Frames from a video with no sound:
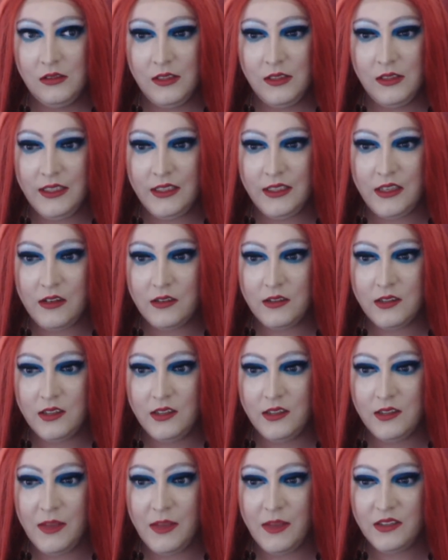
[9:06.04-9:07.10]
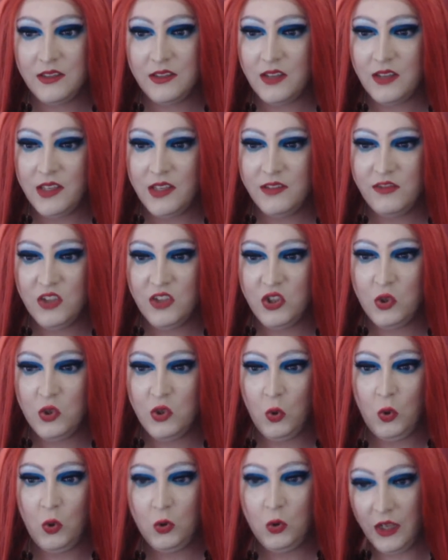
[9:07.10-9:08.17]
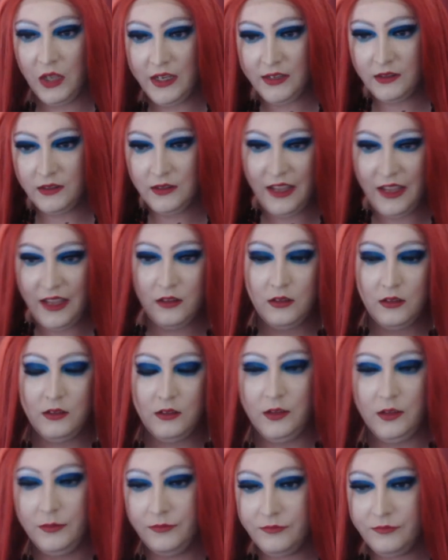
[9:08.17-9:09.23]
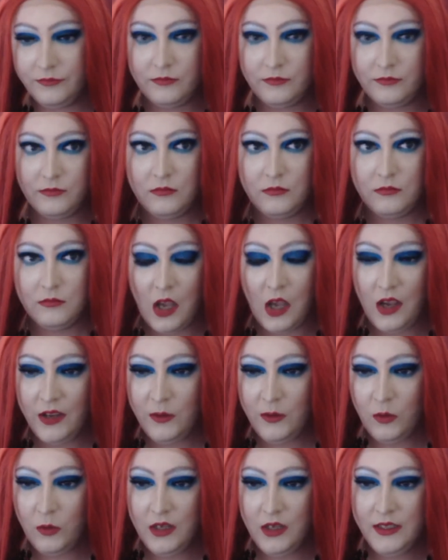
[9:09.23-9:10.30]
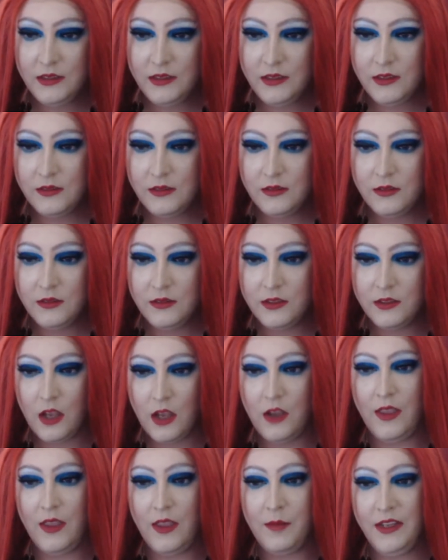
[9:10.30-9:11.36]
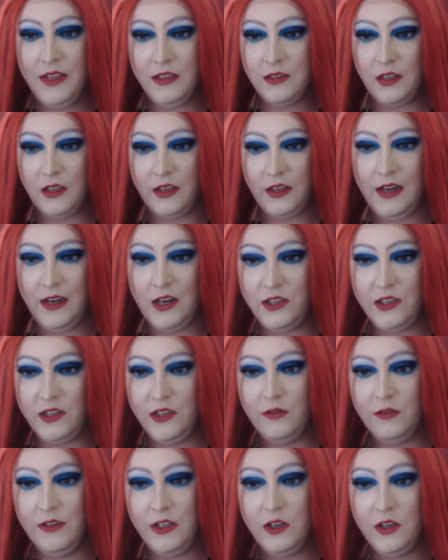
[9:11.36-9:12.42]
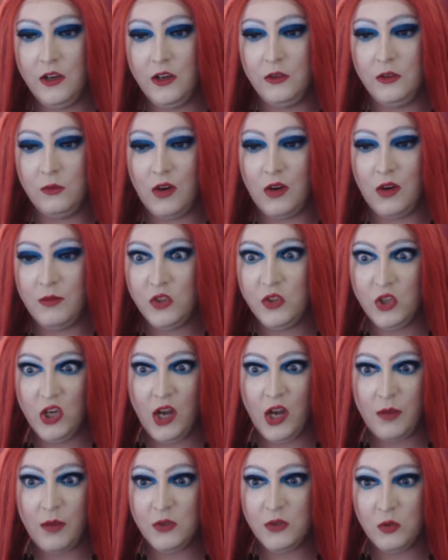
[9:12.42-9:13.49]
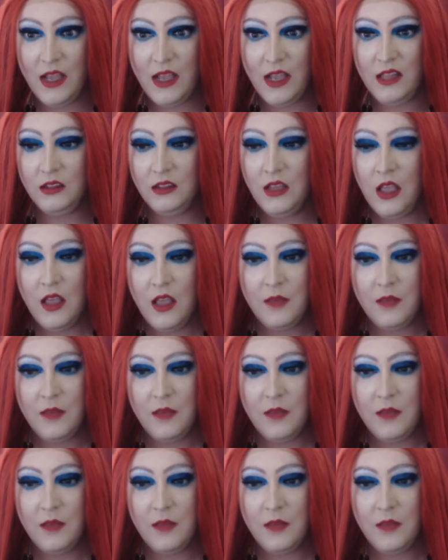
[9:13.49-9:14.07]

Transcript: Darren said it's about the size of a door, like length, height wise. So that means I can actually do videos where I'm stood up as well.